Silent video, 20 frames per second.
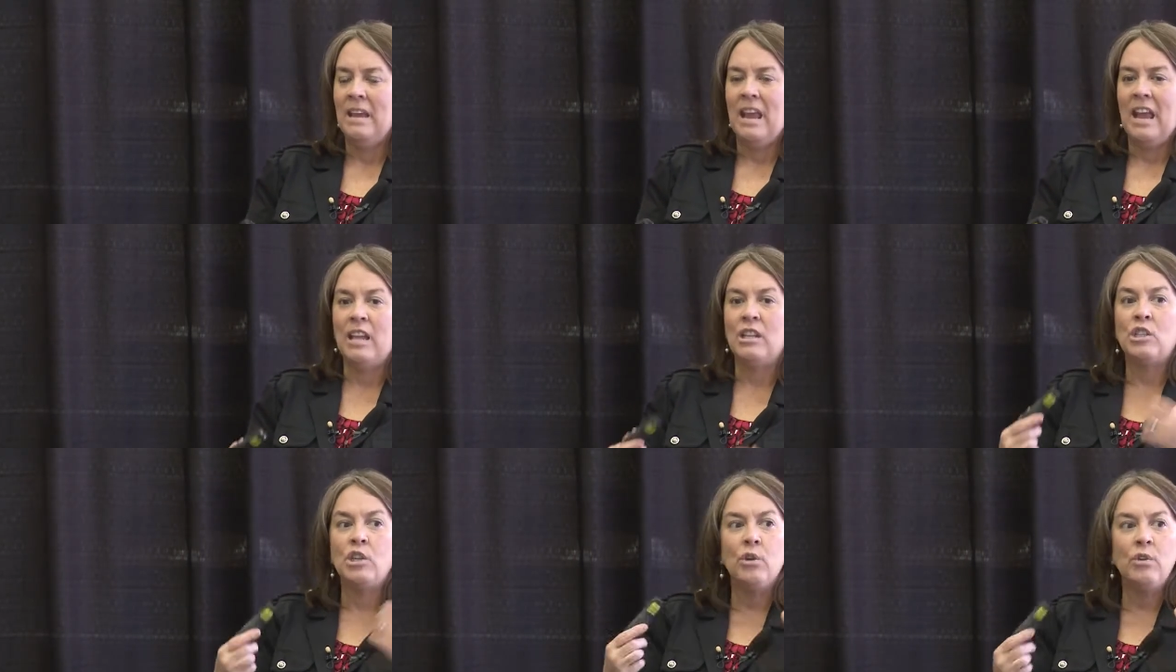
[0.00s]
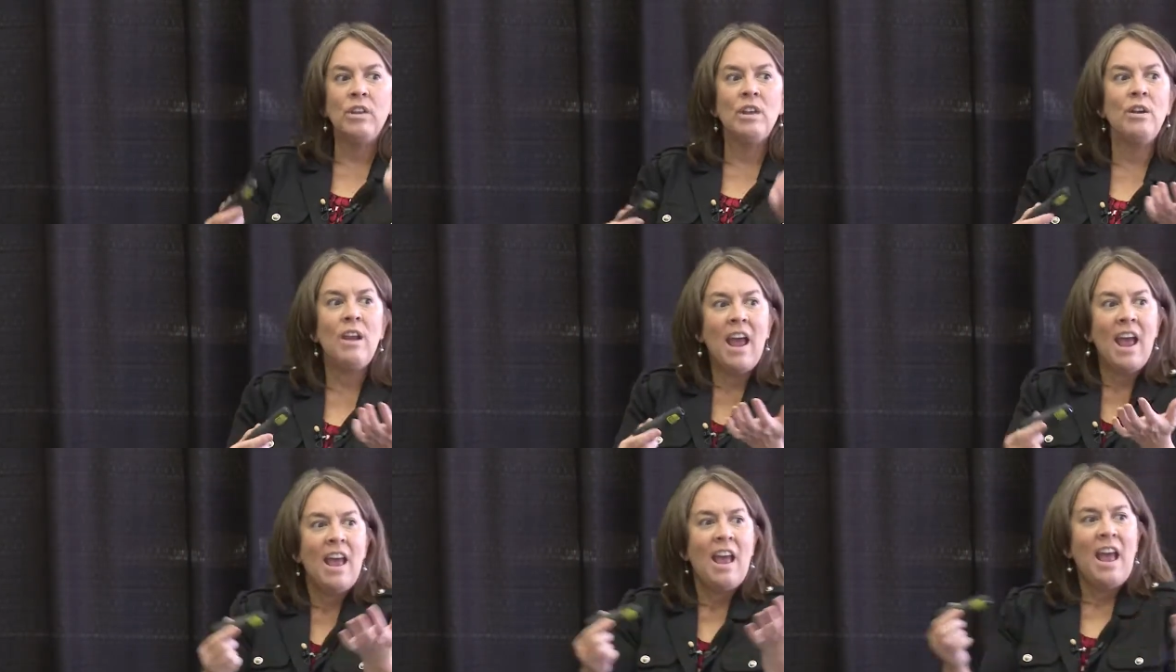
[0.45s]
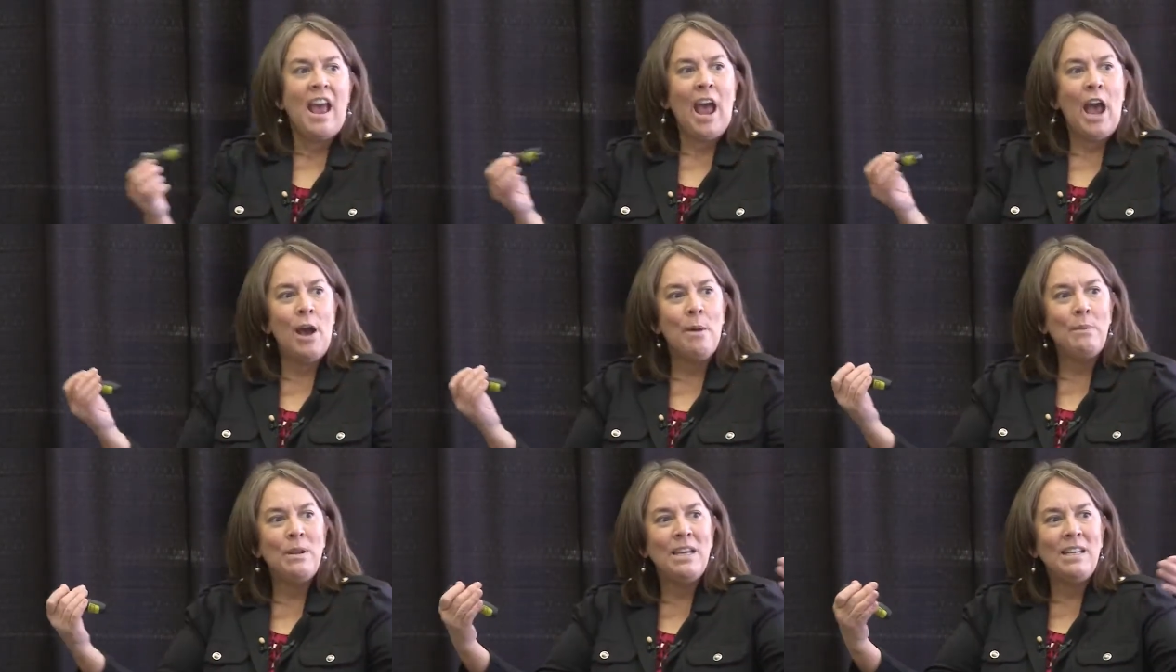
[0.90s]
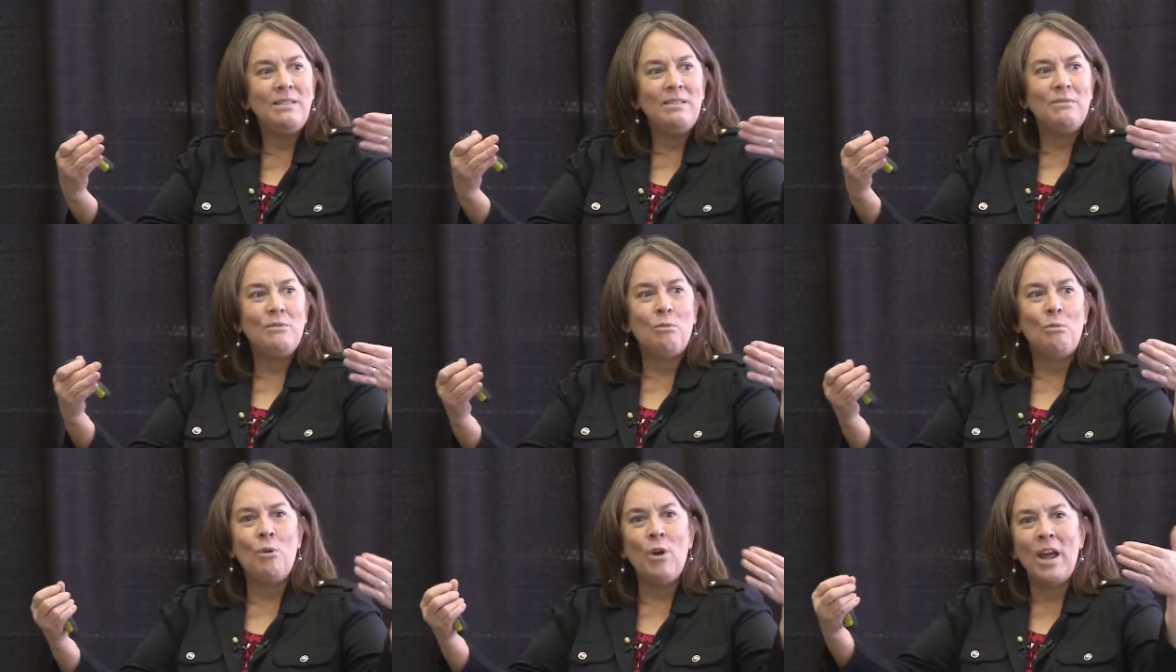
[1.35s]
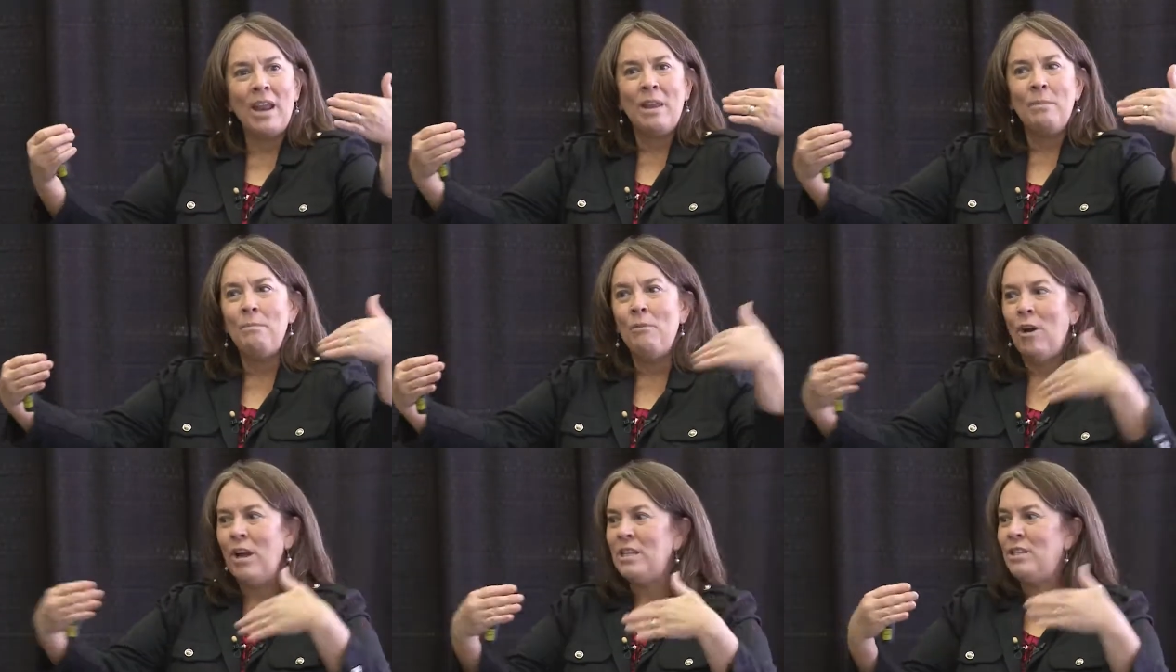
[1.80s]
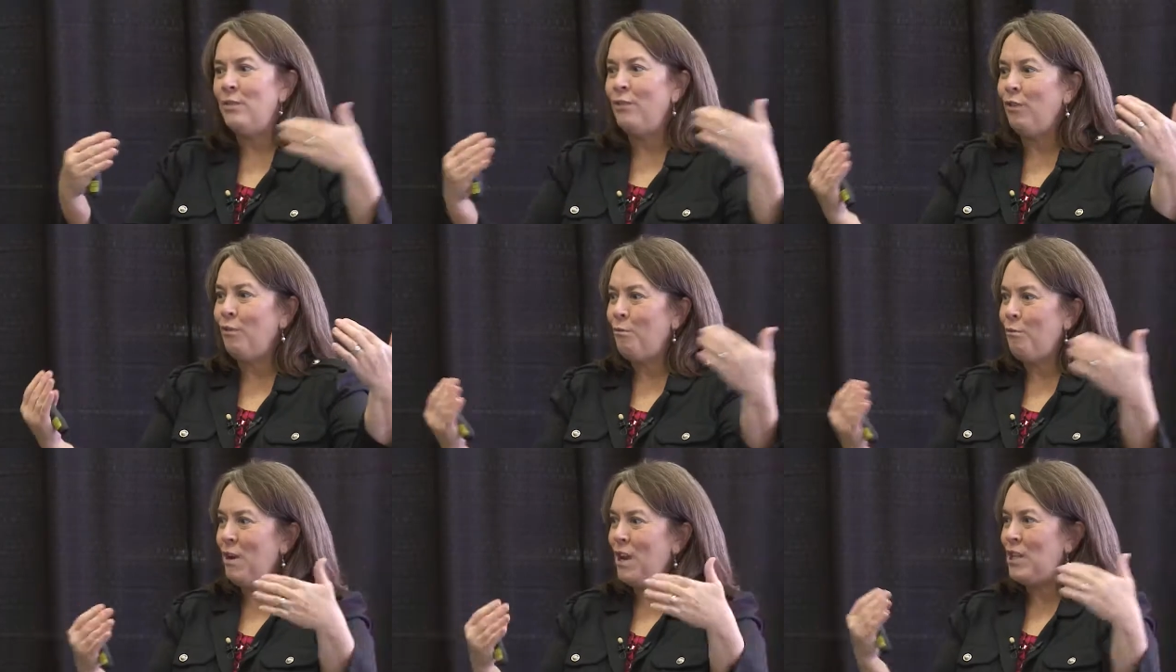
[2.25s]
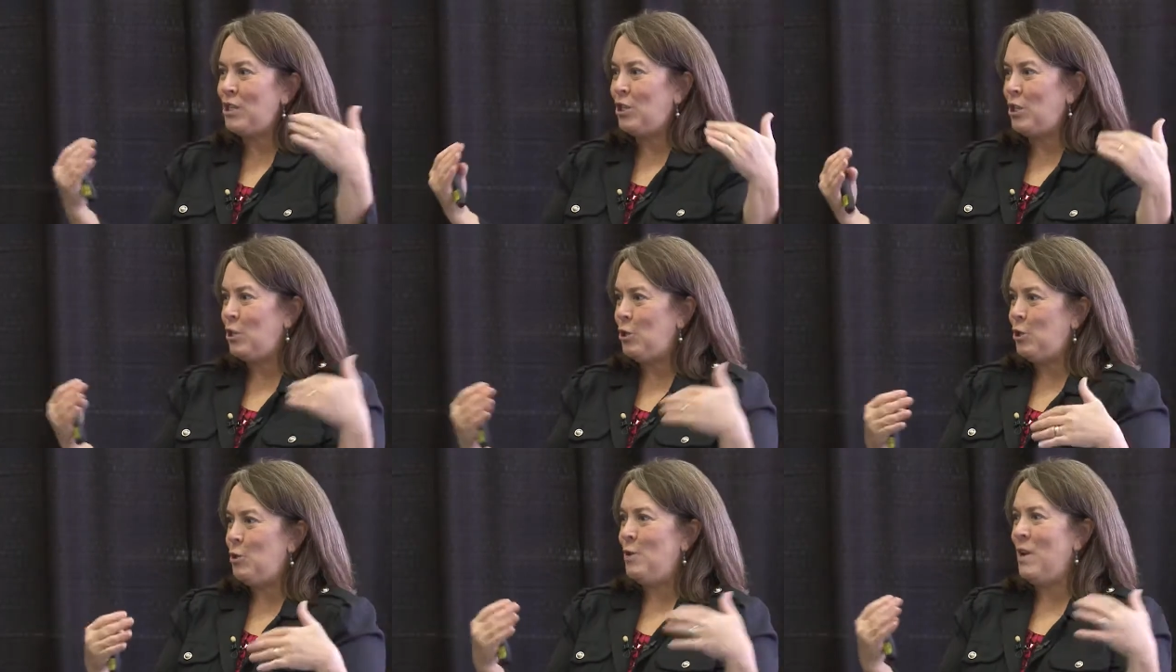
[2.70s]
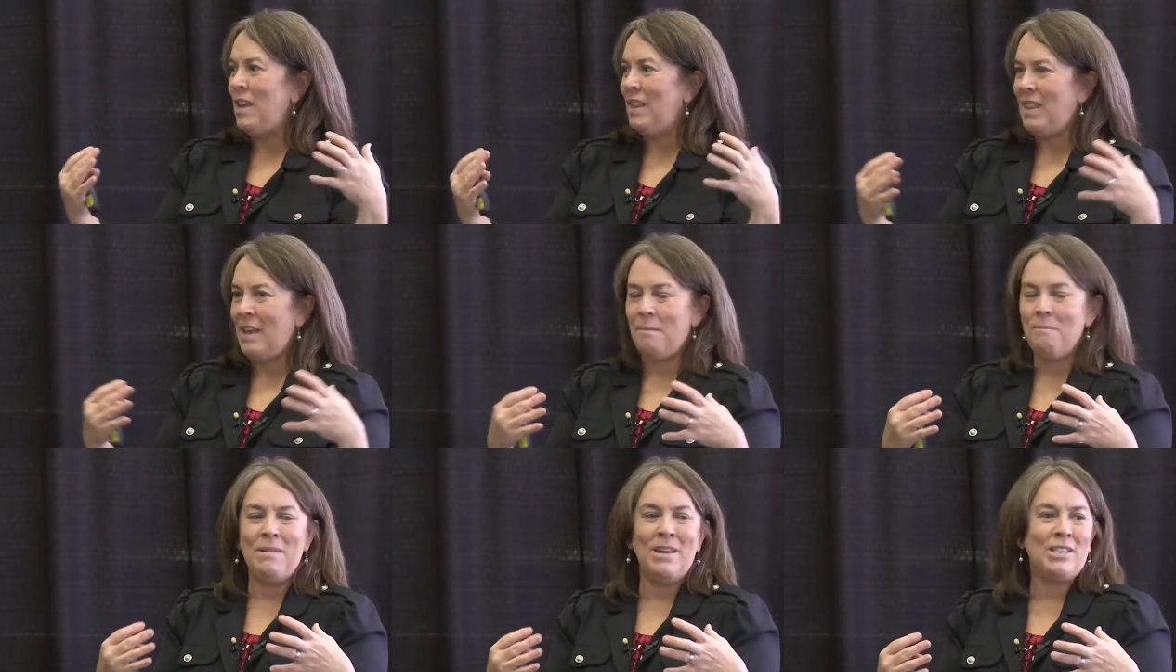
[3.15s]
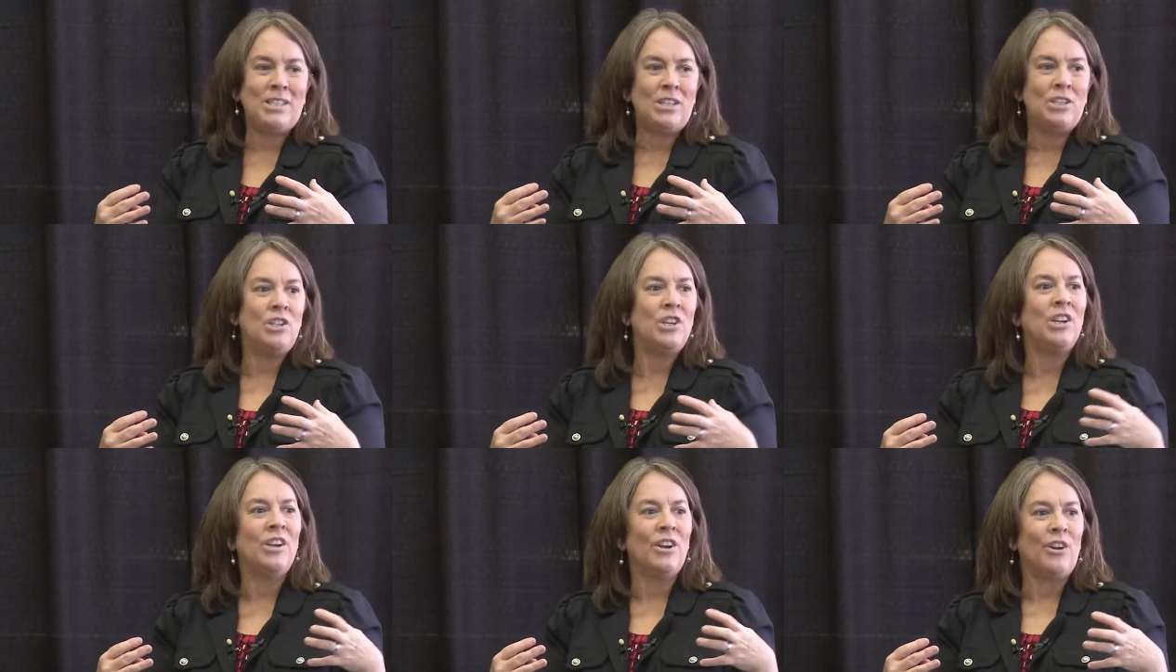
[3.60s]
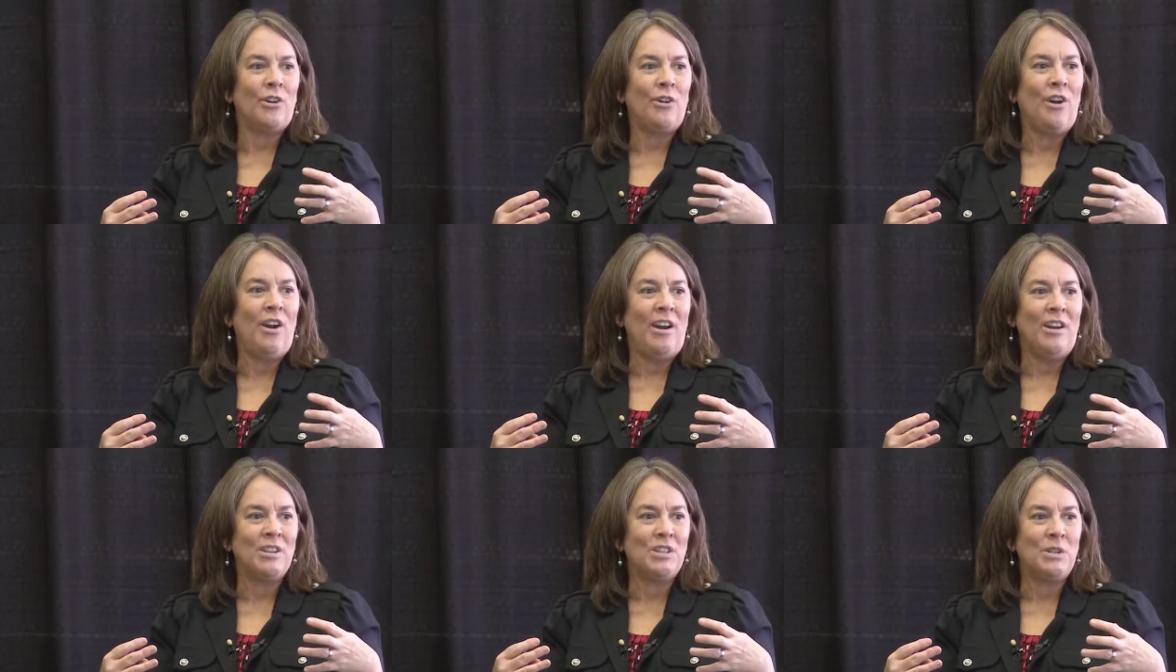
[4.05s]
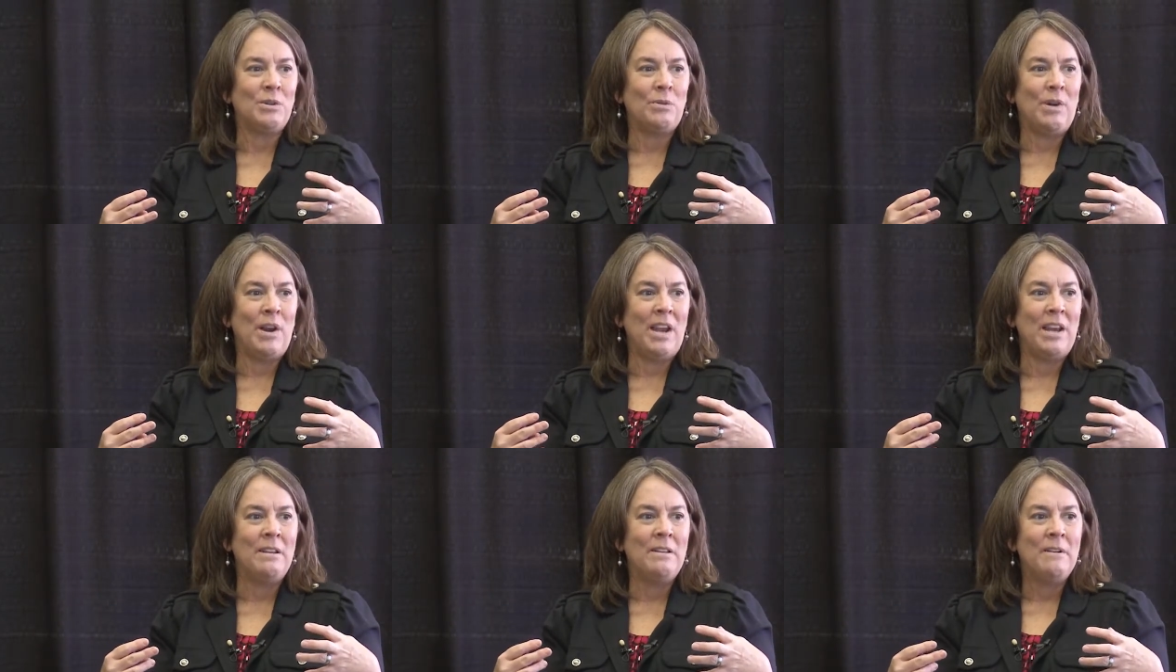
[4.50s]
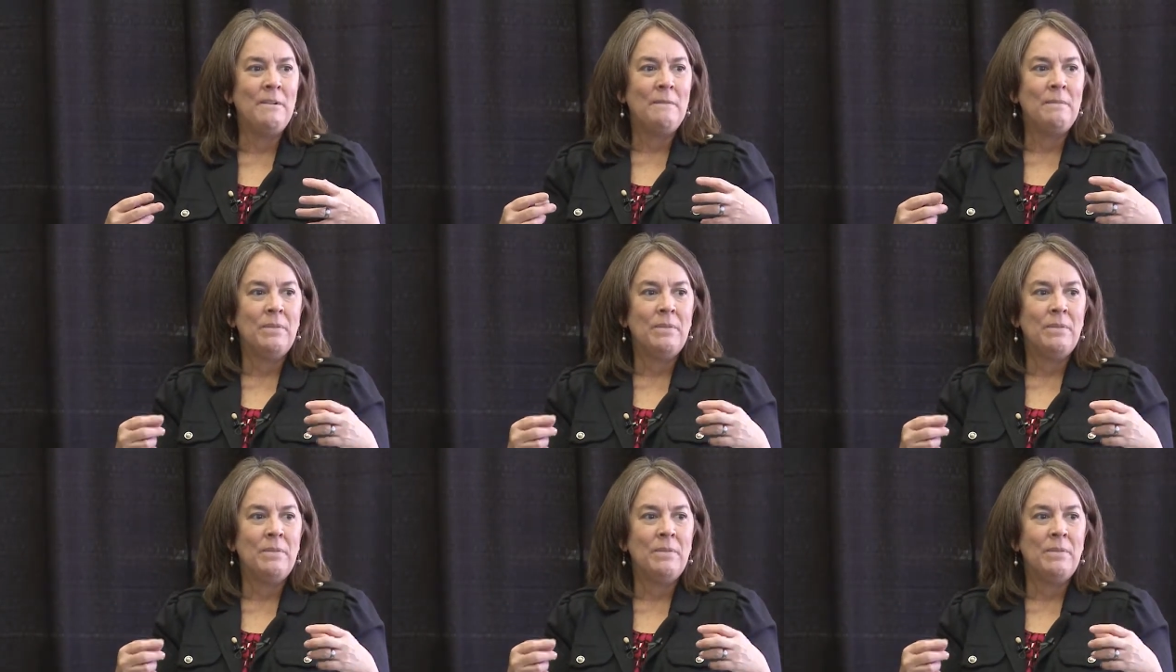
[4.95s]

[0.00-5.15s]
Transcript: And so then how many, what, in what different ways did you get that messaging across, right?